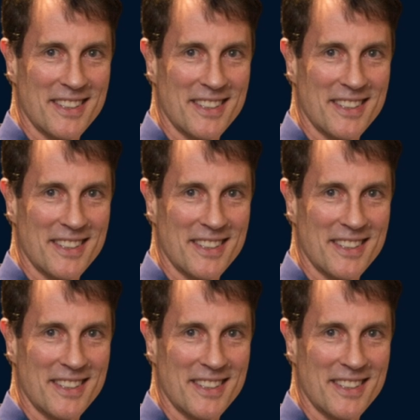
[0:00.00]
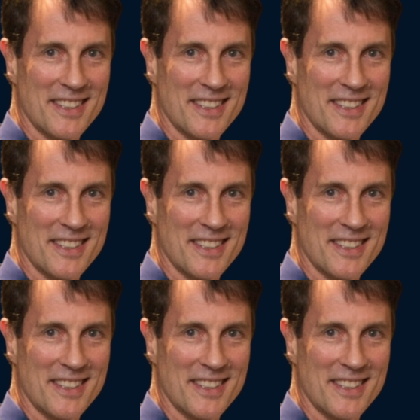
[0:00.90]

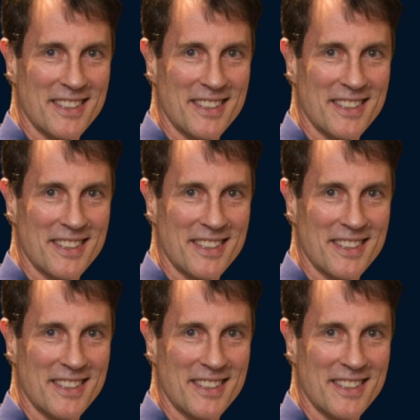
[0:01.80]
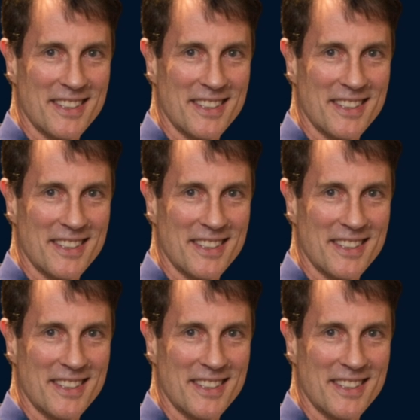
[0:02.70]

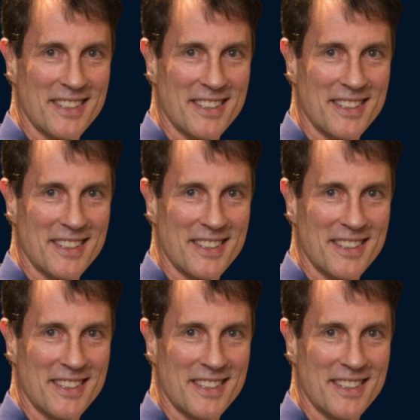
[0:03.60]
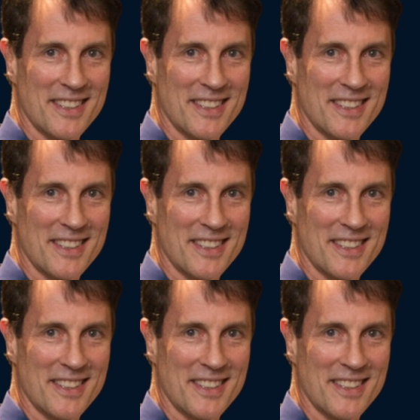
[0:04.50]

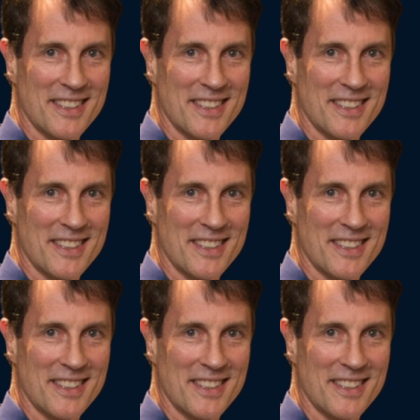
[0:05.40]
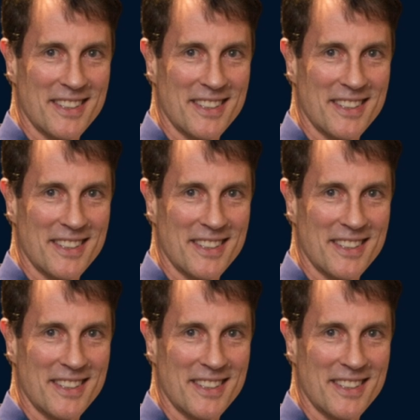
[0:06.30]
[no speech]